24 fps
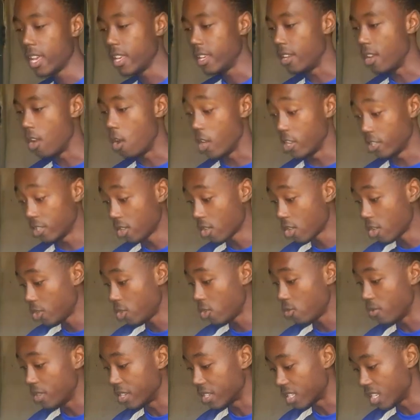You know, he's not going
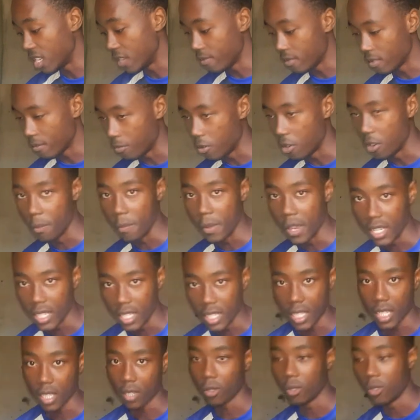to receive the ball
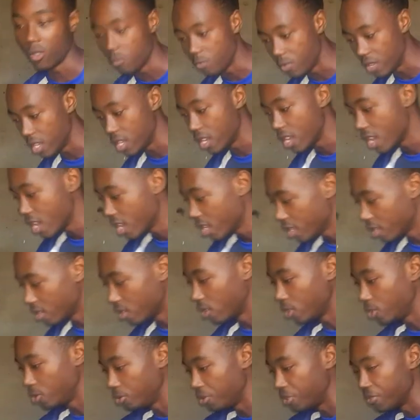basically. There's going to be, you
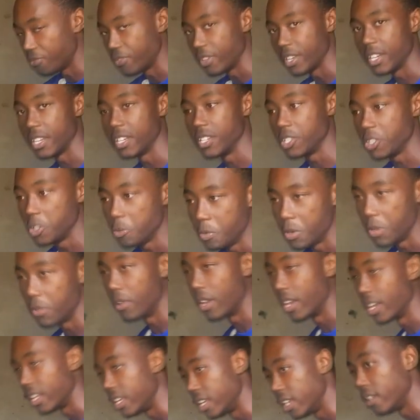know, two defenders. He'll be
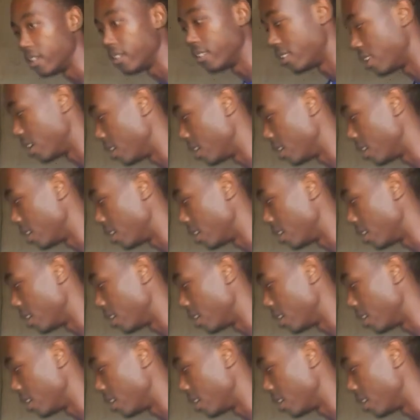running.